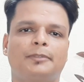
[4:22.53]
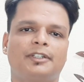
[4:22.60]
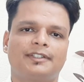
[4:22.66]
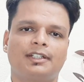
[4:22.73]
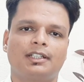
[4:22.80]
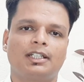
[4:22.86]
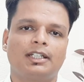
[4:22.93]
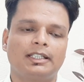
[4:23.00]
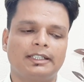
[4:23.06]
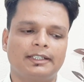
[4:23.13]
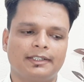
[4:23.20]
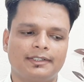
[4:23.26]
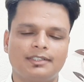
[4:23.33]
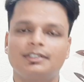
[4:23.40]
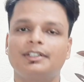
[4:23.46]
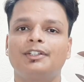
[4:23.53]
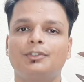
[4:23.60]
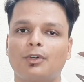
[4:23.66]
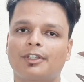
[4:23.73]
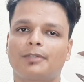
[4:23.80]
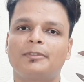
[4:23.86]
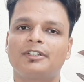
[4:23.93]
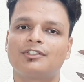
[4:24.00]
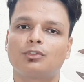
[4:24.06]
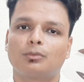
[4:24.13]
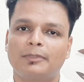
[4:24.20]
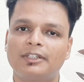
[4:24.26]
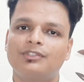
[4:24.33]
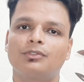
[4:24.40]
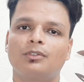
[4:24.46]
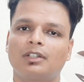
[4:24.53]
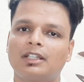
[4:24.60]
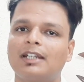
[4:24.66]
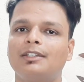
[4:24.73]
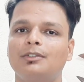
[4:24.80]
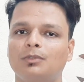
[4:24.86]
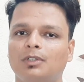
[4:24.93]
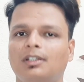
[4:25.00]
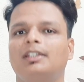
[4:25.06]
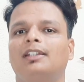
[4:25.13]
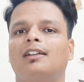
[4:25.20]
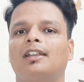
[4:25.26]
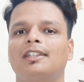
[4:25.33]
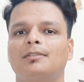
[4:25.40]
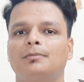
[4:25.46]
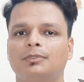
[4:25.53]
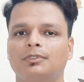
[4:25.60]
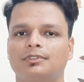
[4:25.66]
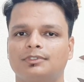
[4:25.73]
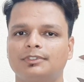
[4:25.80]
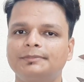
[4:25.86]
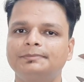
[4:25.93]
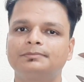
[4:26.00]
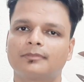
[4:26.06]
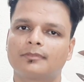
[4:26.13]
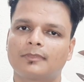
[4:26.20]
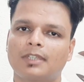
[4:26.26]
presented the necessary documents to make sure that you are the right person,